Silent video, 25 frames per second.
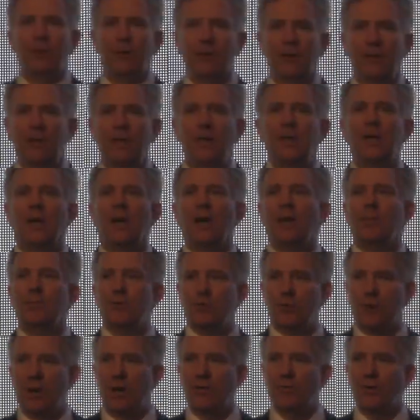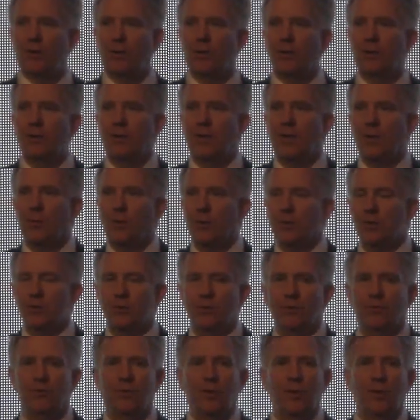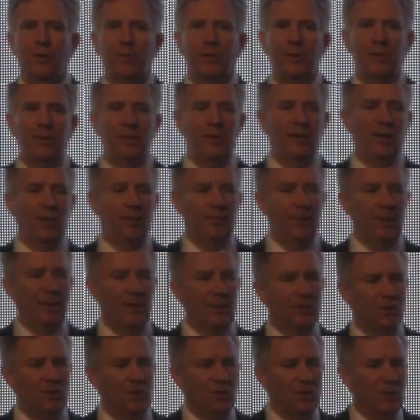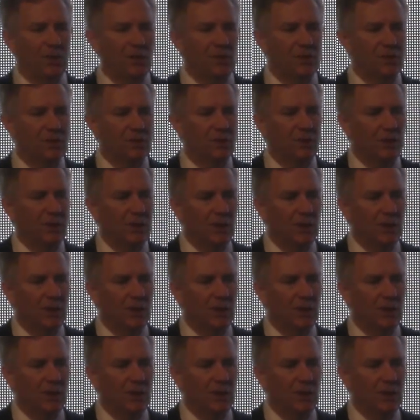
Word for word: cleaning up traffic on the network so a vulnerability can't be exercised.